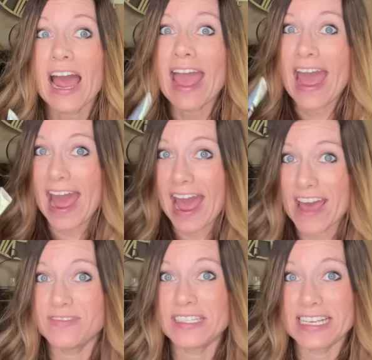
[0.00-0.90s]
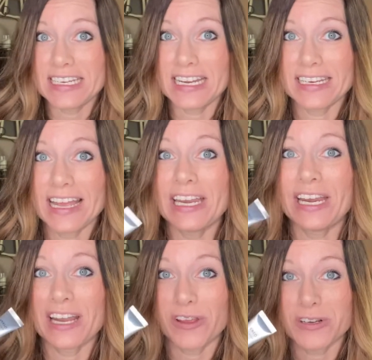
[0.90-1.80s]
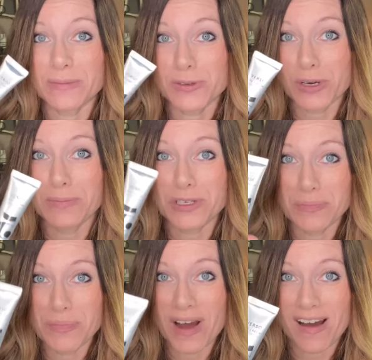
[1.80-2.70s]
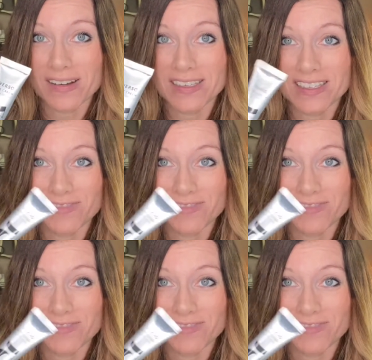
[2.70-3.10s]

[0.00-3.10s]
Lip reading: have seen it in another subscription box.